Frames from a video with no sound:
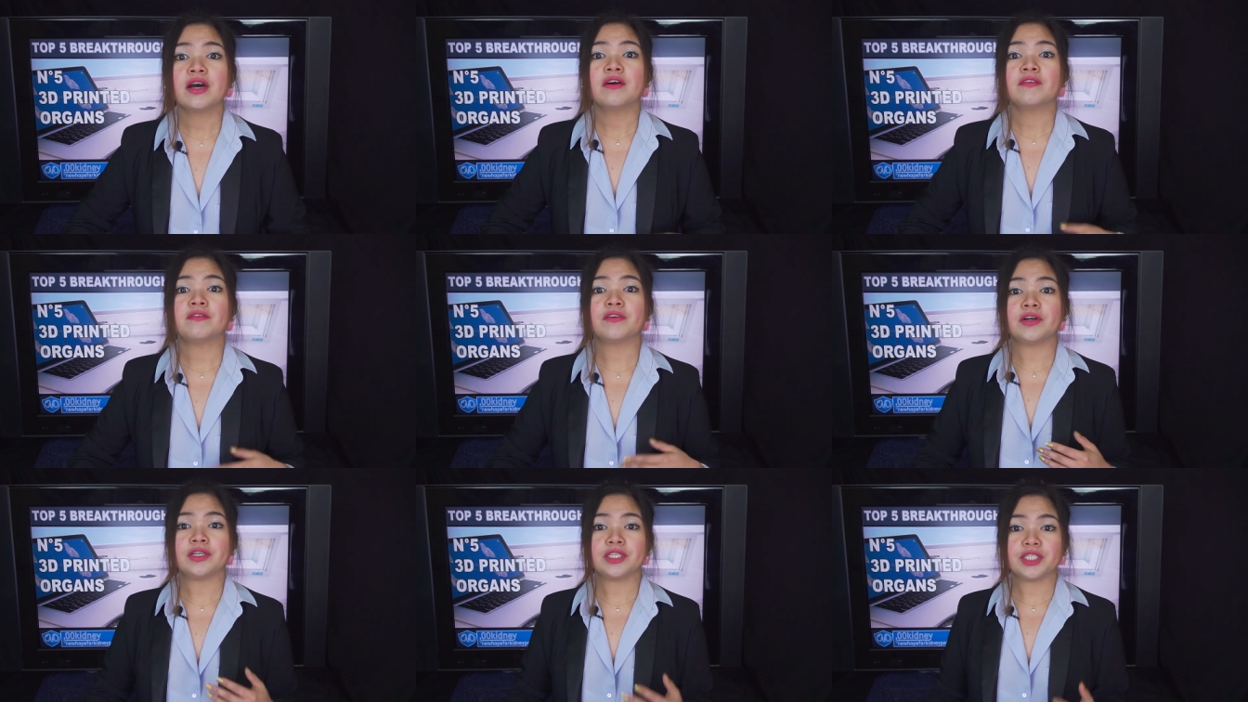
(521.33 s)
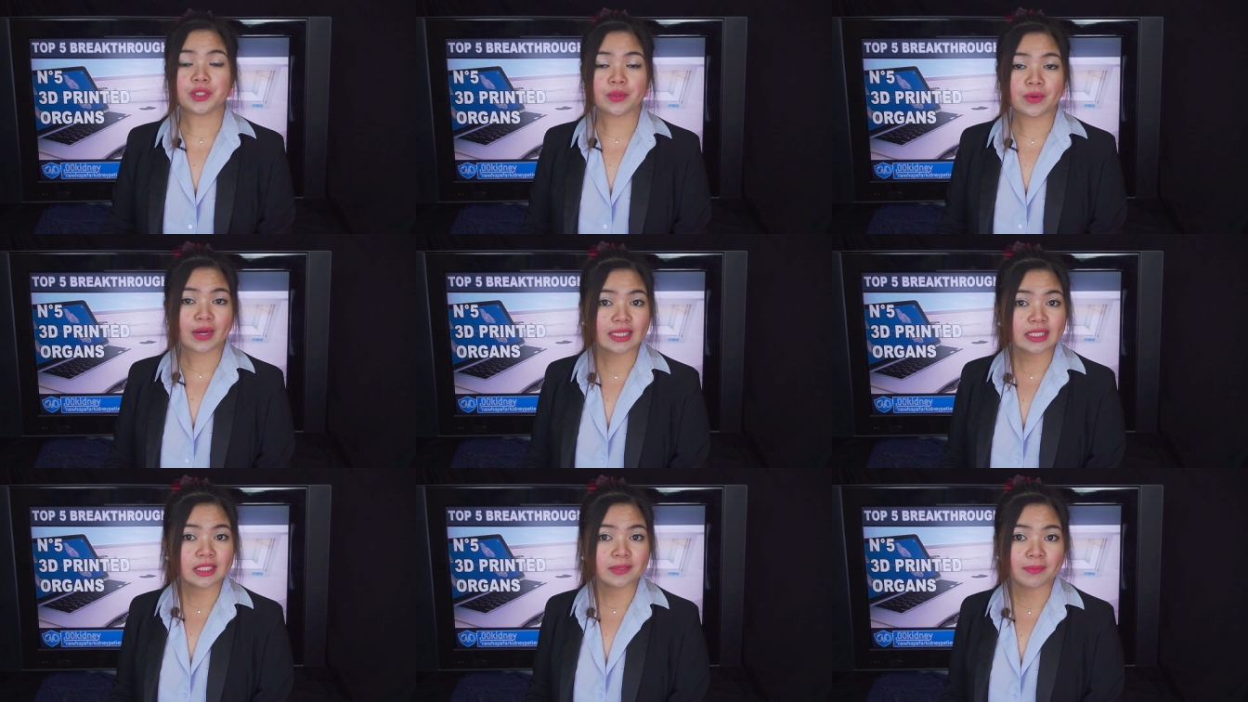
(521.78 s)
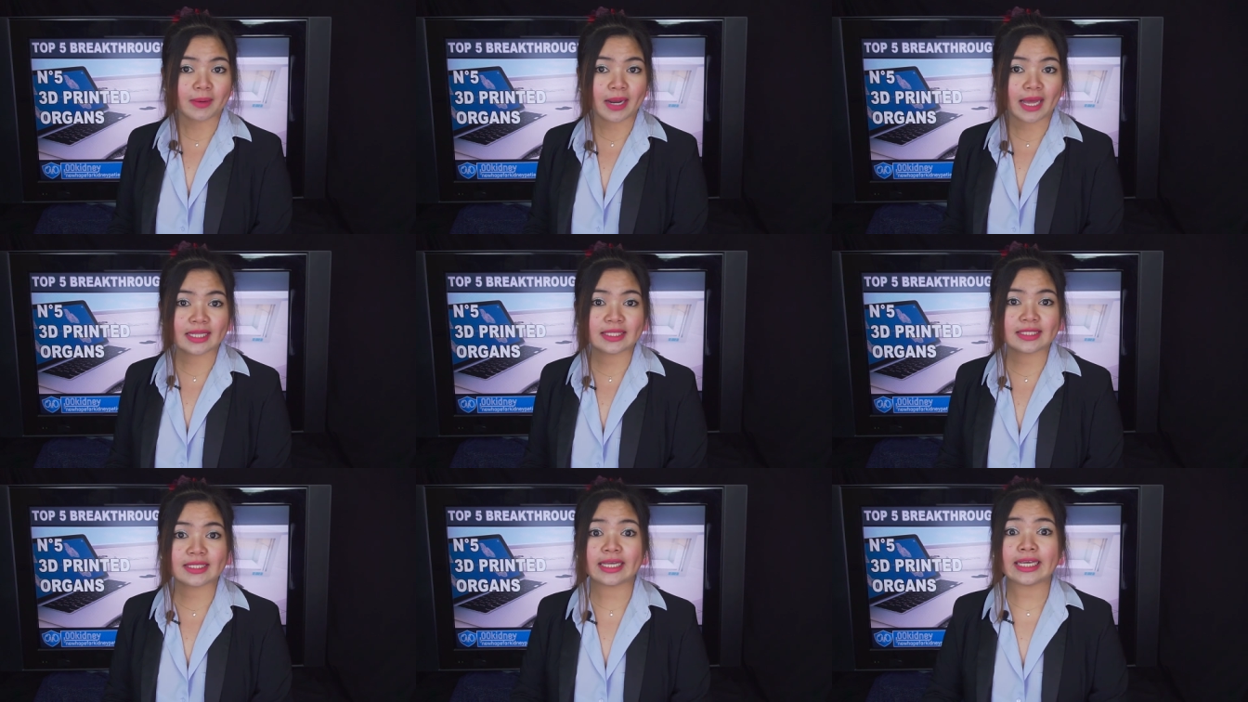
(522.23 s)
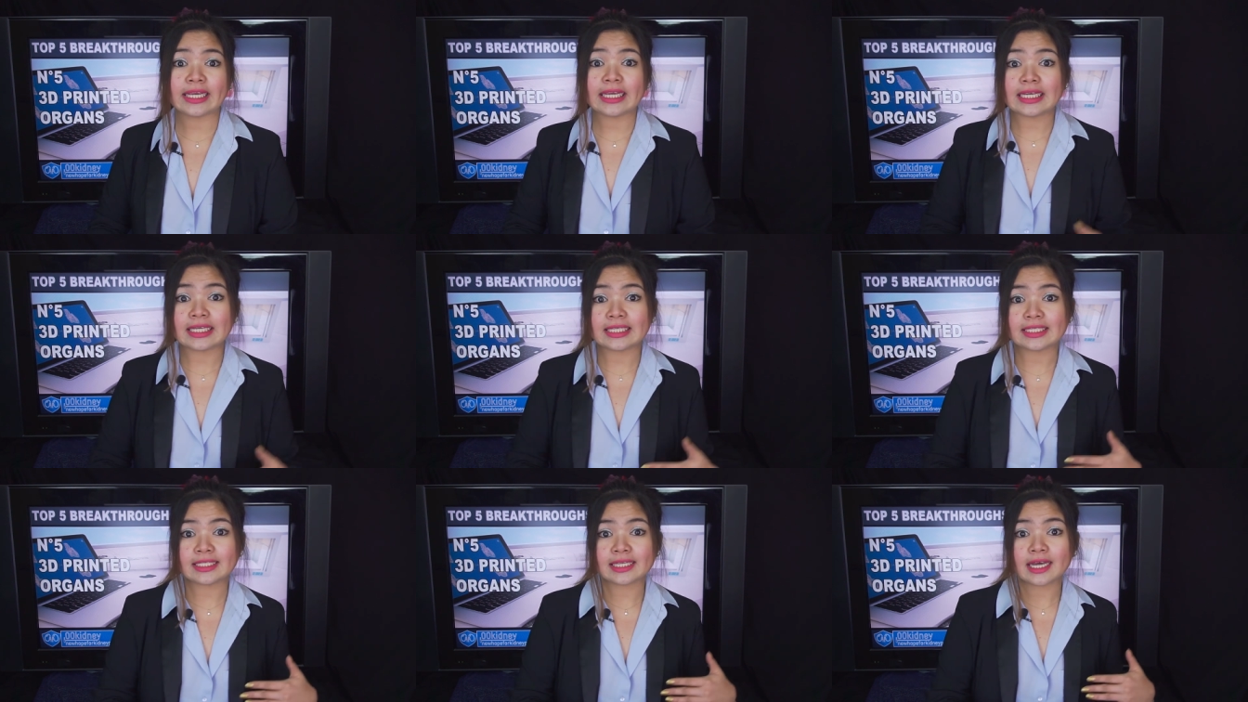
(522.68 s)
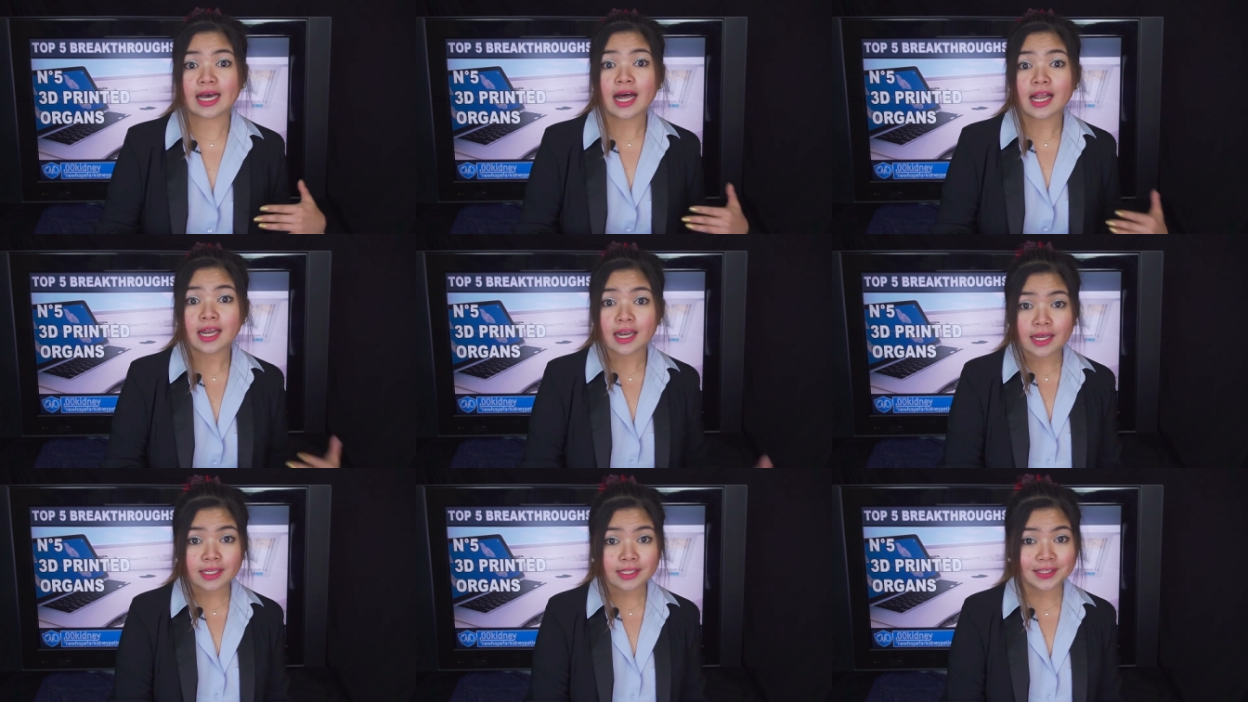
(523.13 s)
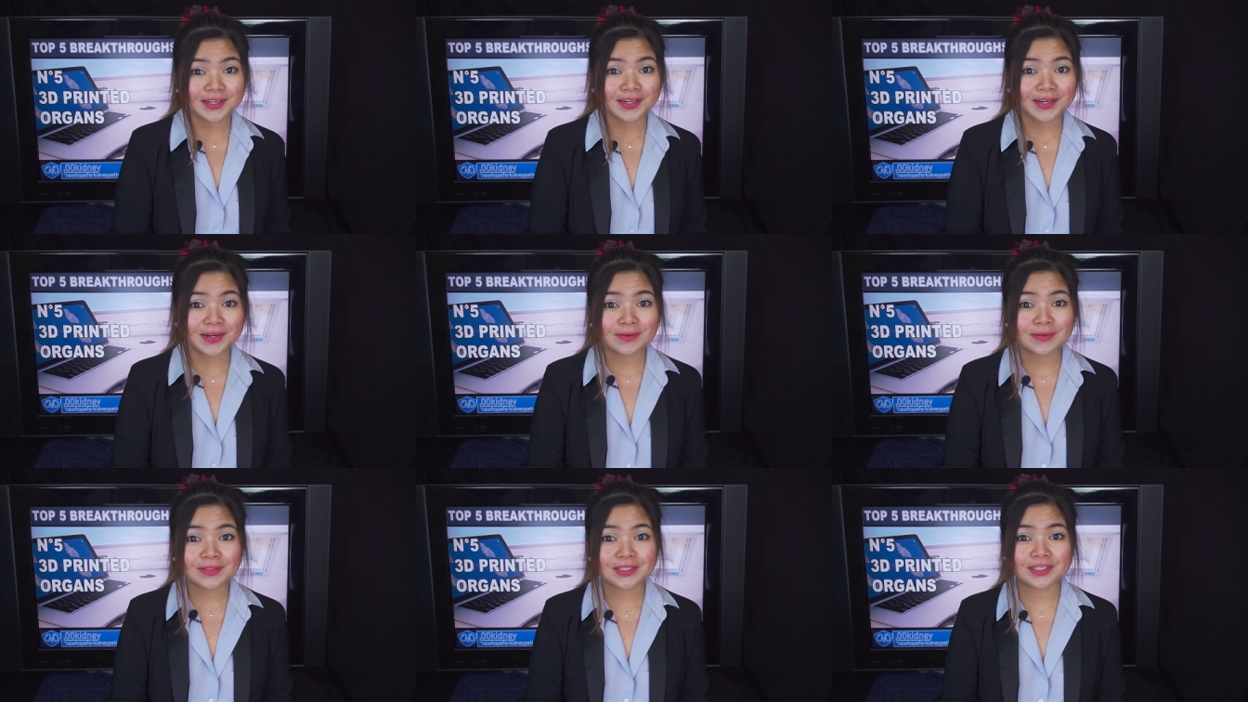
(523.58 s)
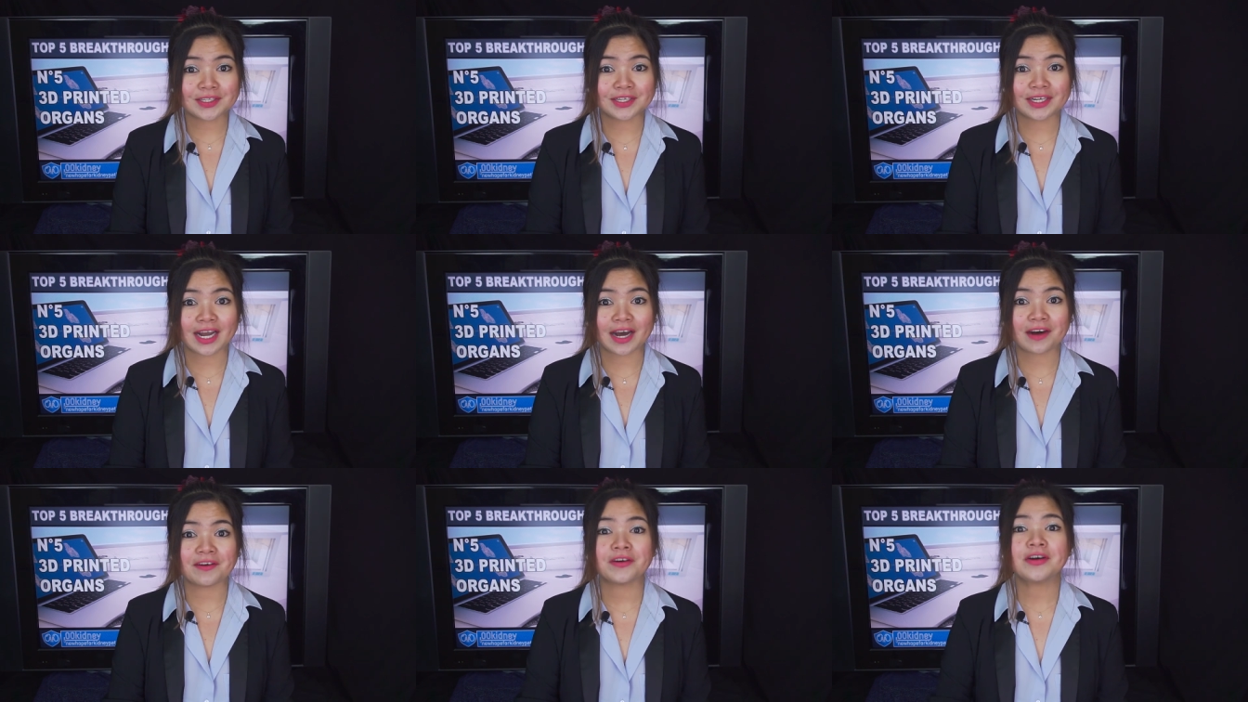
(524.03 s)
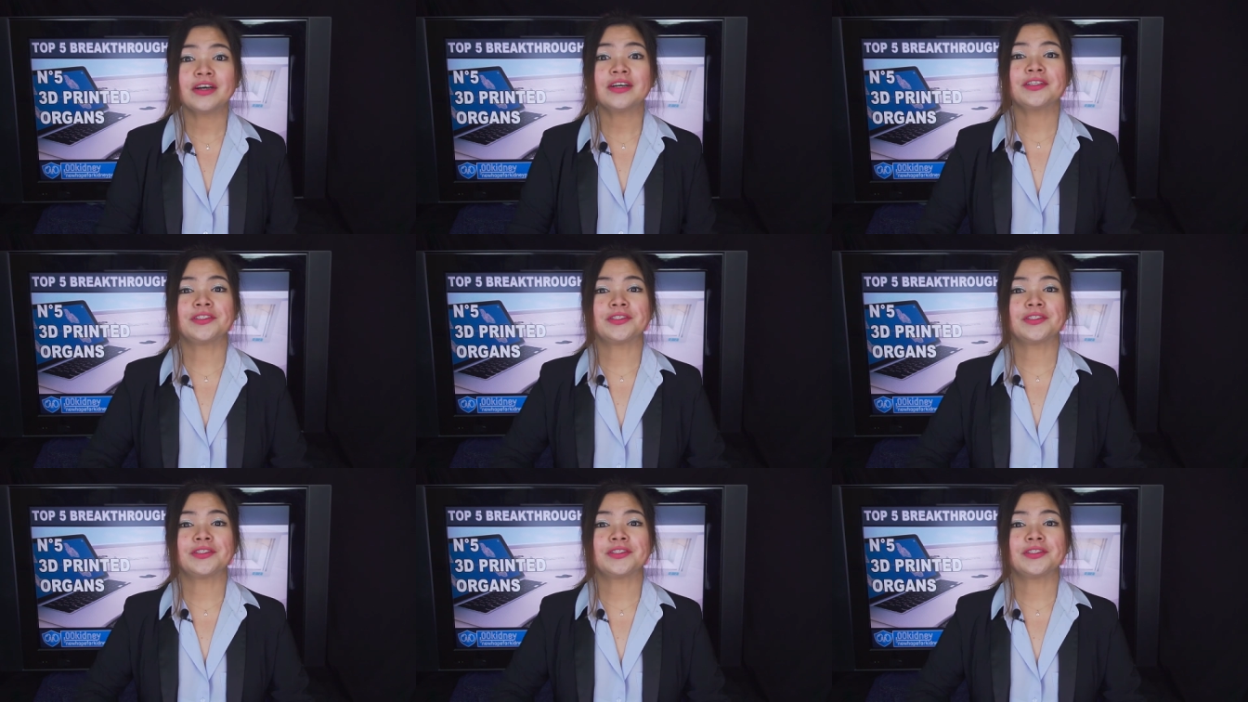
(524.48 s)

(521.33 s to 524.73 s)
for transplant is a lot closer now